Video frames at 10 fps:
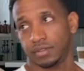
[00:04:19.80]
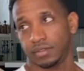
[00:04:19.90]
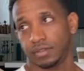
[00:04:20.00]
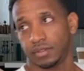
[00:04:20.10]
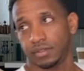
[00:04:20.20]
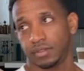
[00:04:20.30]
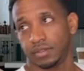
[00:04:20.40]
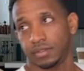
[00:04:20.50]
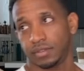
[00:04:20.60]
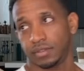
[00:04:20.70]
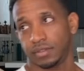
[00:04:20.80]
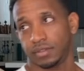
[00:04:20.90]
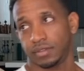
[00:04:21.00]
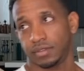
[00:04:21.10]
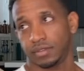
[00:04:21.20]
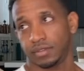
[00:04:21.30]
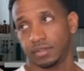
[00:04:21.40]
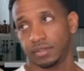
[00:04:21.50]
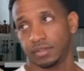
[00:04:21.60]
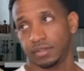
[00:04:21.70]

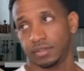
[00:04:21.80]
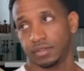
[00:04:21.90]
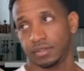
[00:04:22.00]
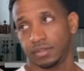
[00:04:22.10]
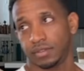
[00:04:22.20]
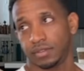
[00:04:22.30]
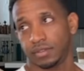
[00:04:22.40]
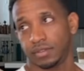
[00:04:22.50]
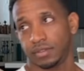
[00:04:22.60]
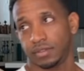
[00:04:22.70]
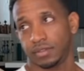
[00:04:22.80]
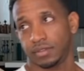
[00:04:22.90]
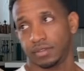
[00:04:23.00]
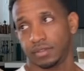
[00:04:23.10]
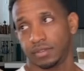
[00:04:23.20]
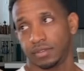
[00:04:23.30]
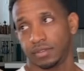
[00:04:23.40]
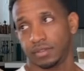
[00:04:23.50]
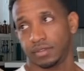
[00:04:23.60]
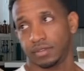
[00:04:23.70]

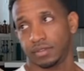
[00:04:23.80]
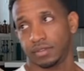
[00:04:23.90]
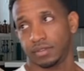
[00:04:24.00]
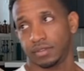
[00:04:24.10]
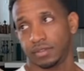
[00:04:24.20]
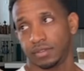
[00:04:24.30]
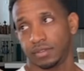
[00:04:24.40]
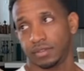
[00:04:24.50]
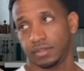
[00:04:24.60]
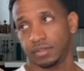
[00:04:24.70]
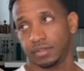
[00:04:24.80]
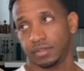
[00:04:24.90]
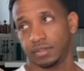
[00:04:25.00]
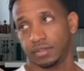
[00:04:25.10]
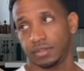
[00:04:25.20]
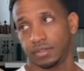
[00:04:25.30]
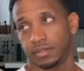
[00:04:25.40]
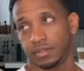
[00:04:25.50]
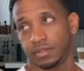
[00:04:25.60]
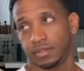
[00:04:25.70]

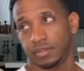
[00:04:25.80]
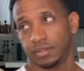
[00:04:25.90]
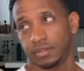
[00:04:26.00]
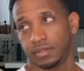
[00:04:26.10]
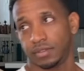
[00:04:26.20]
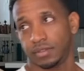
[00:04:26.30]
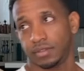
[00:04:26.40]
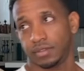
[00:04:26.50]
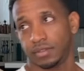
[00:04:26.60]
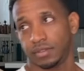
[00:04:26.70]
This person isn't speaking.